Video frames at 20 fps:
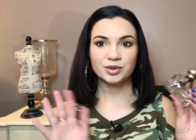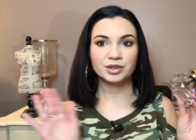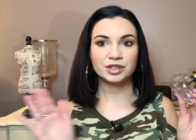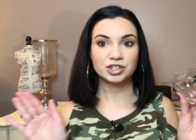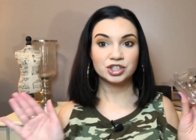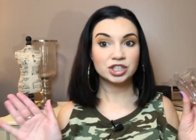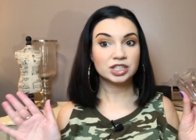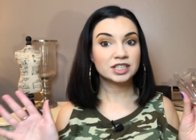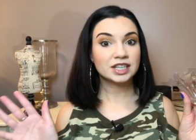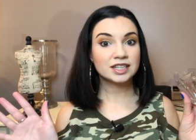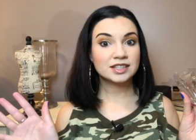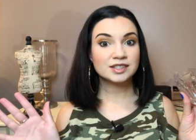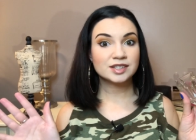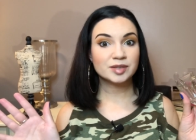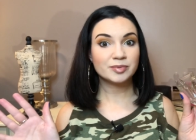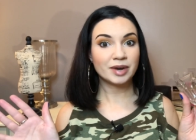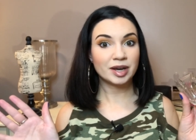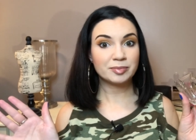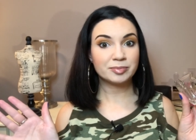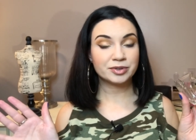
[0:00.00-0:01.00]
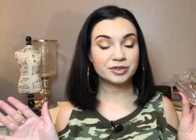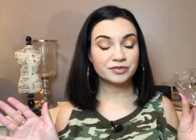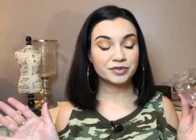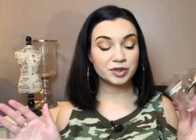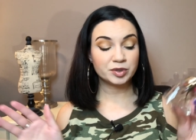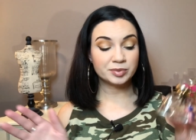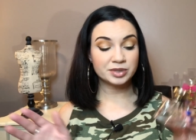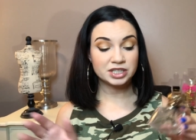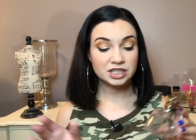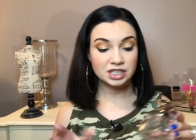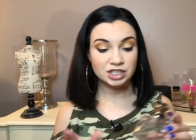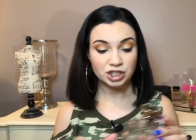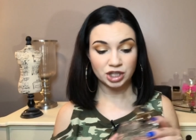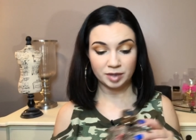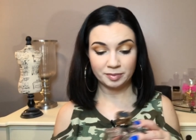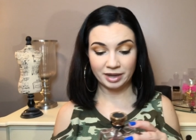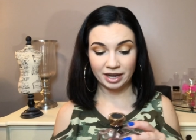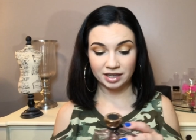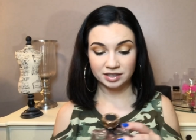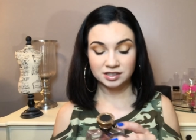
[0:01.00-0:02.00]
because she tends to buy perfume at T
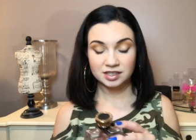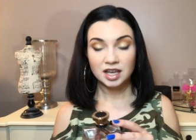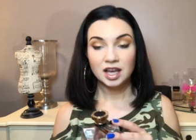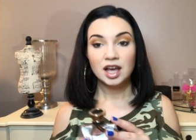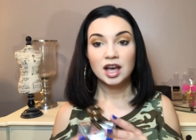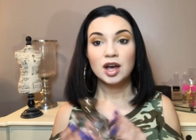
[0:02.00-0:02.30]
J Maxx.